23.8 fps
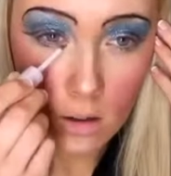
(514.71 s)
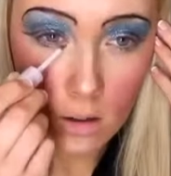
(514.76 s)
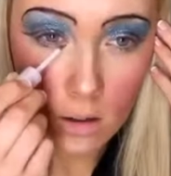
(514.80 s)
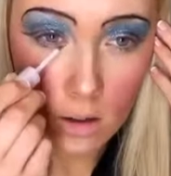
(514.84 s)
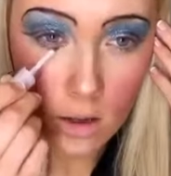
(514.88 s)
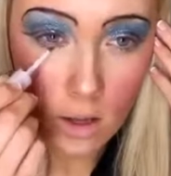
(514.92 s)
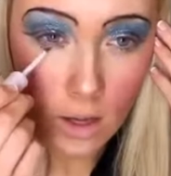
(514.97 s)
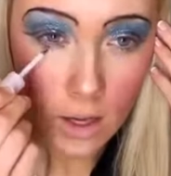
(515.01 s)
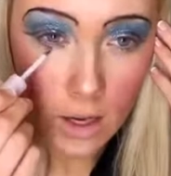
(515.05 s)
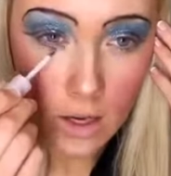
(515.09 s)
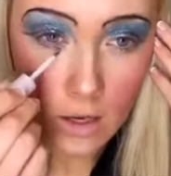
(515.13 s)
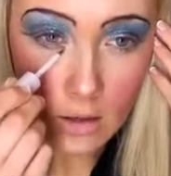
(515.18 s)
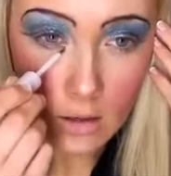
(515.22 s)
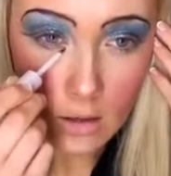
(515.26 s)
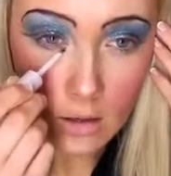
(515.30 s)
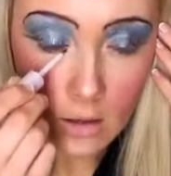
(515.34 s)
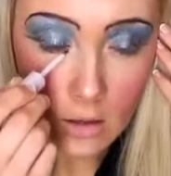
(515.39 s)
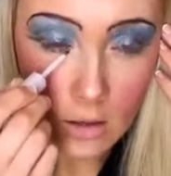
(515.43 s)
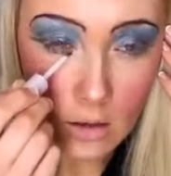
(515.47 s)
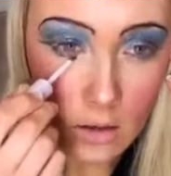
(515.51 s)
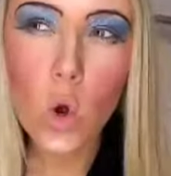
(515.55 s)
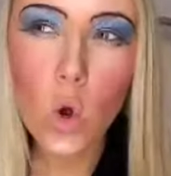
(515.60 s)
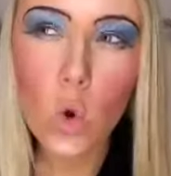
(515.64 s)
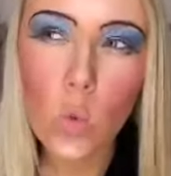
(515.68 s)
line.
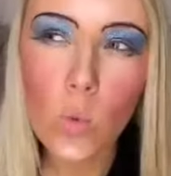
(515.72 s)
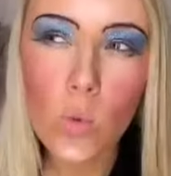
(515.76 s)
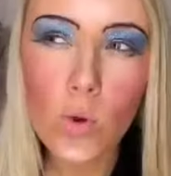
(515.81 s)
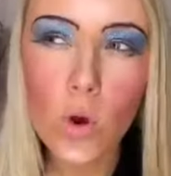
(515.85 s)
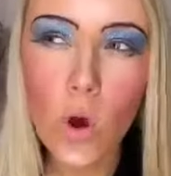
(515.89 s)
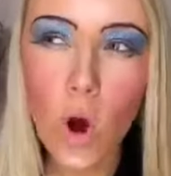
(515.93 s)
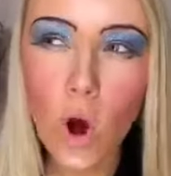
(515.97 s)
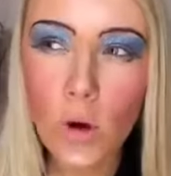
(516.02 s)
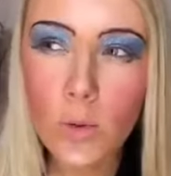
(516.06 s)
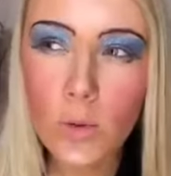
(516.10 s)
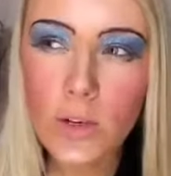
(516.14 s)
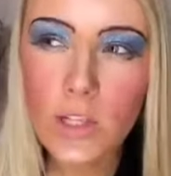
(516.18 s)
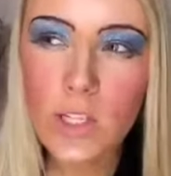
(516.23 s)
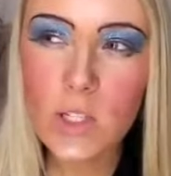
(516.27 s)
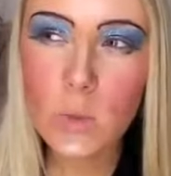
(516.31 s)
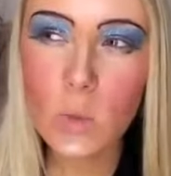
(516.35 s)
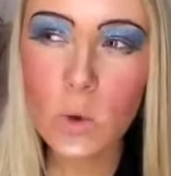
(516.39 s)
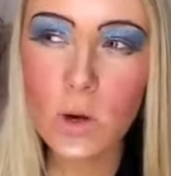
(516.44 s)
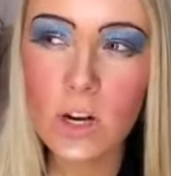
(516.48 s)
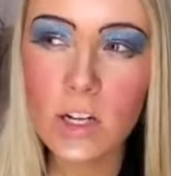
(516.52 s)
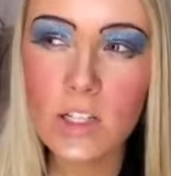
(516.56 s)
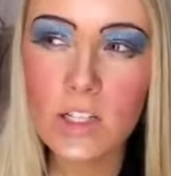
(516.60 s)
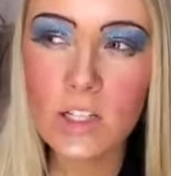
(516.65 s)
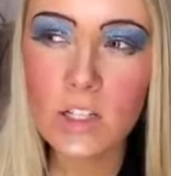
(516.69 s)
We almost
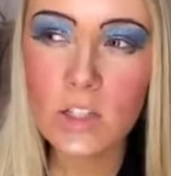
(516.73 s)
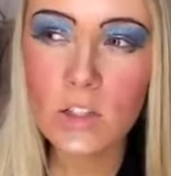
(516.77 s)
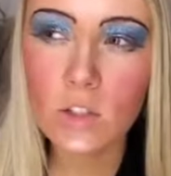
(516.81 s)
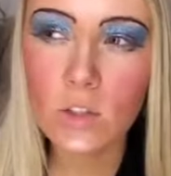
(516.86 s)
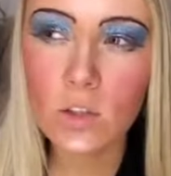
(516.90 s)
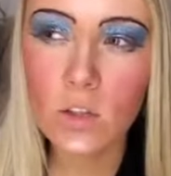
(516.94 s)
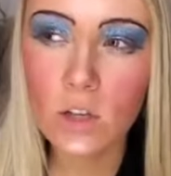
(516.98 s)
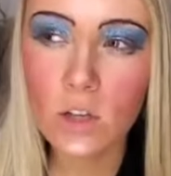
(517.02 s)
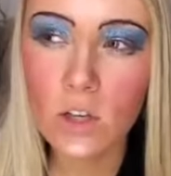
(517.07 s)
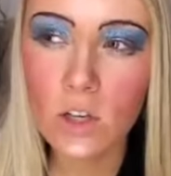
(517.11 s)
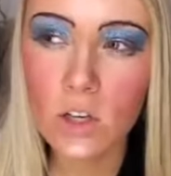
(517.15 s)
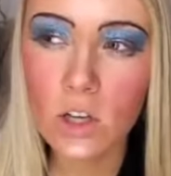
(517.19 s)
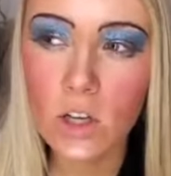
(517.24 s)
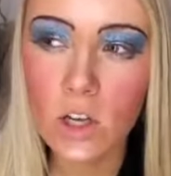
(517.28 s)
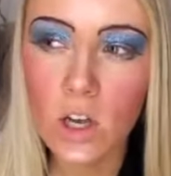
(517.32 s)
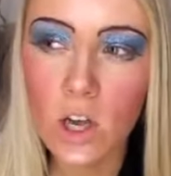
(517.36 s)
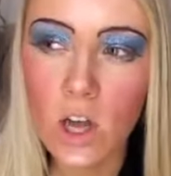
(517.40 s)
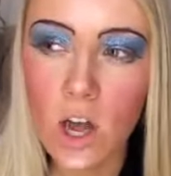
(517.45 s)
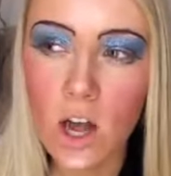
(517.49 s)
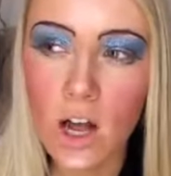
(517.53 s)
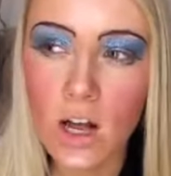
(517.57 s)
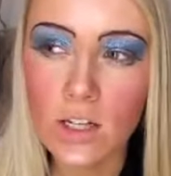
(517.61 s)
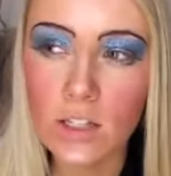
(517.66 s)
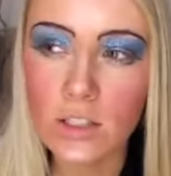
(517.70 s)
want it to look
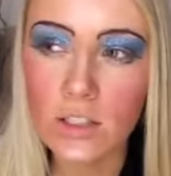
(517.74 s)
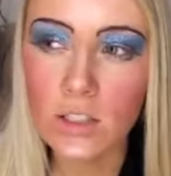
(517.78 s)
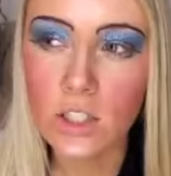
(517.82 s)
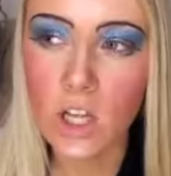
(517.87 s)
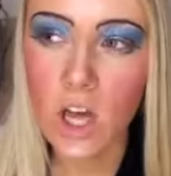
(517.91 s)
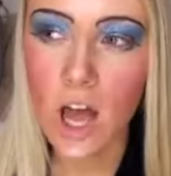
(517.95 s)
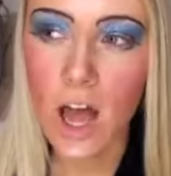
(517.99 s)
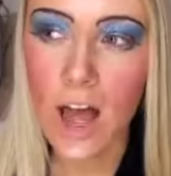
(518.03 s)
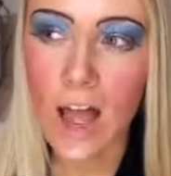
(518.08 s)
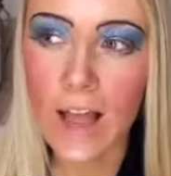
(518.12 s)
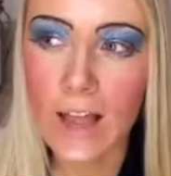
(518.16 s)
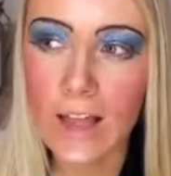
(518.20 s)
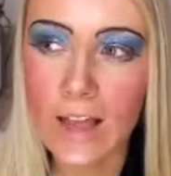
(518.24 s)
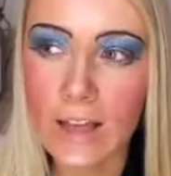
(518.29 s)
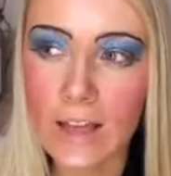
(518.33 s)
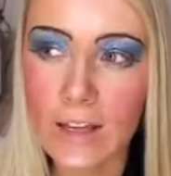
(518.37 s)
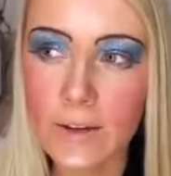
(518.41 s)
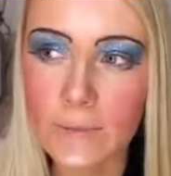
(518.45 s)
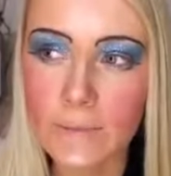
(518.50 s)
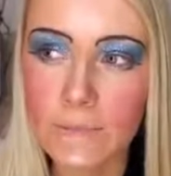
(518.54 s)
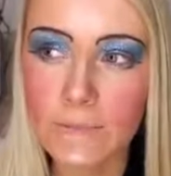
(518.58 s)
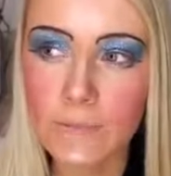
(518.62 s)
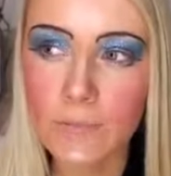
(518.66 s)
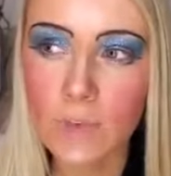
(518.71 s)
like
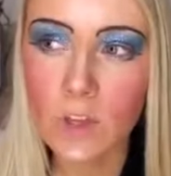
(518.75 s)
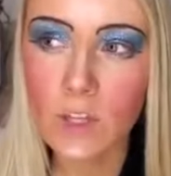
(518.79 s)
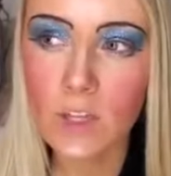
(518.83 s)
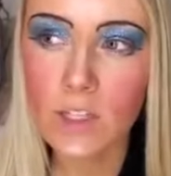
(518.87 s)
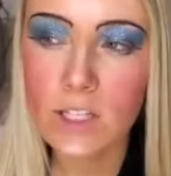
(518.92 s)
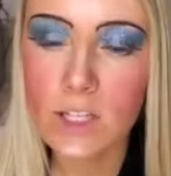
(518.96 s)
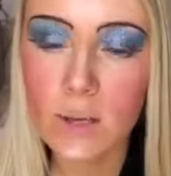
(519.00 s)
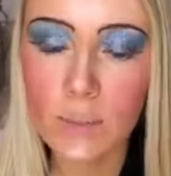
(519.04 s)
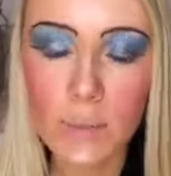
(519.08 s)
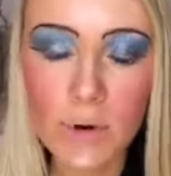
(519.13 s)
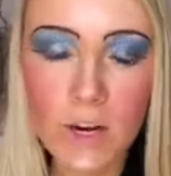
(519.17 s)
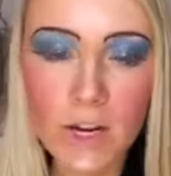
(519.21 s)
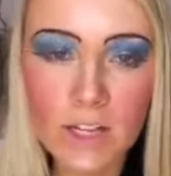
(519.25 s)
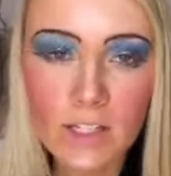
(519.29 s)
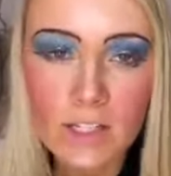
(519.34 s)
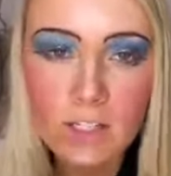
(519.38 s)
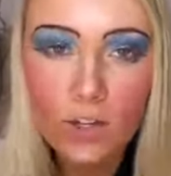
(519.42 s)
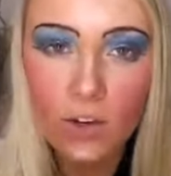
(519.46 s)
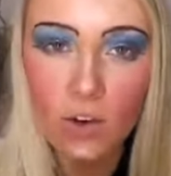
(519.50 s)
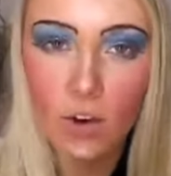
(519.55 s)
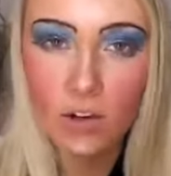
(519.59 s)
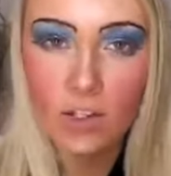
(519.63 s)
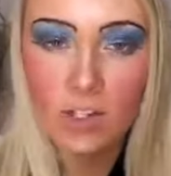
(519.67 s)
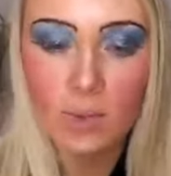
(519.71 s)
somebody's
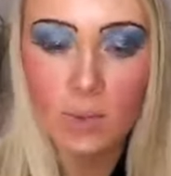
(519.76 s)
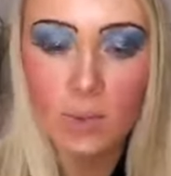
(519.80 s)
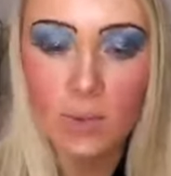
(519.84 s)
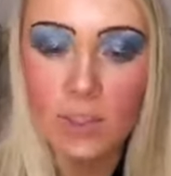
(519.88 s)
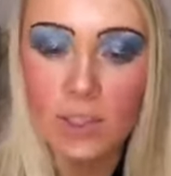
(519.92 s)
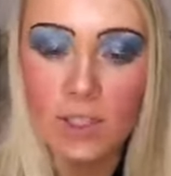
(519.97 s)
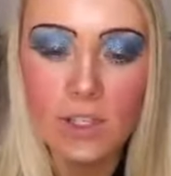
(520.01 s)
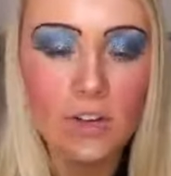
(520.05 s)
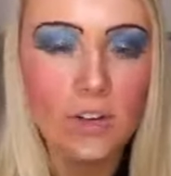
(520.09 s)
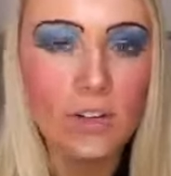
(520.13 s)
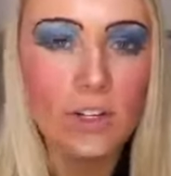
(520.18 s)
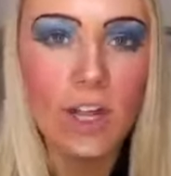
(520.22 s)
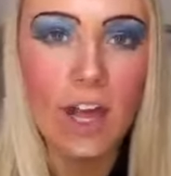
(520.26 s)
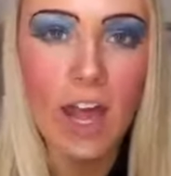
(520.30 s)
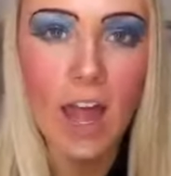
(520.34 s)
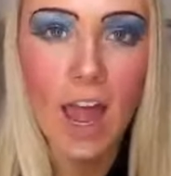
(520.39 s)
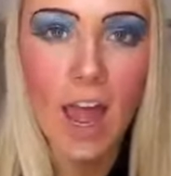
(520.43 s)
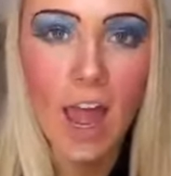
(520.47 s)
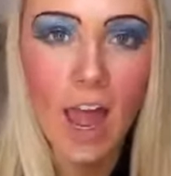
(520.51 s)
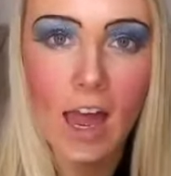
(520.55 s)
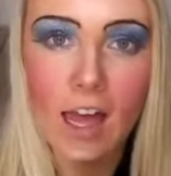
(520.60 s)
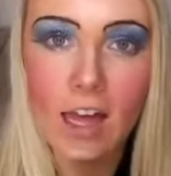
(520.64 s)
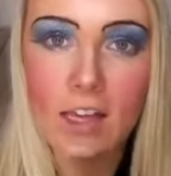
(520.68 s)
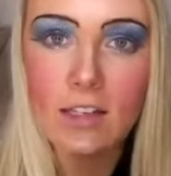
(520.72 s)
got some glitter in their
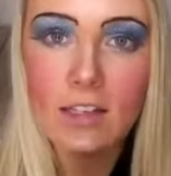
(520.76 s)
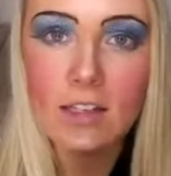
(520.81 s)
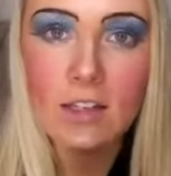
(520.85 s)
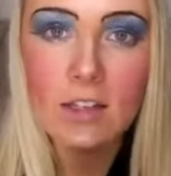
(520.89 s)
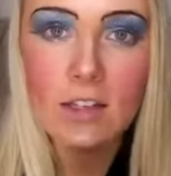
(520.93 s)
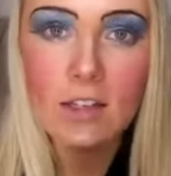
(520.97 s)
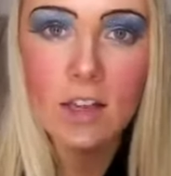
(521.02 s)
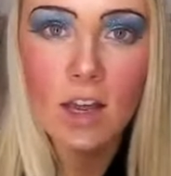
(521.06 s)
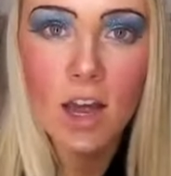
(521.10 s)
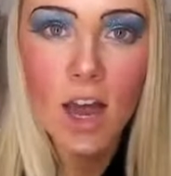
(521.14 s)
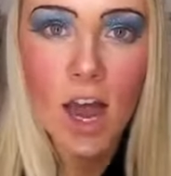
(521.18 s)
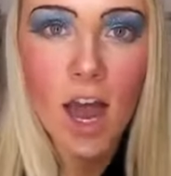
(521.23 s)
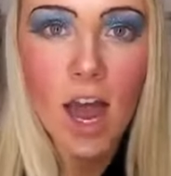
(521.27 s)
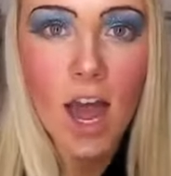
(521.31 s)
hands,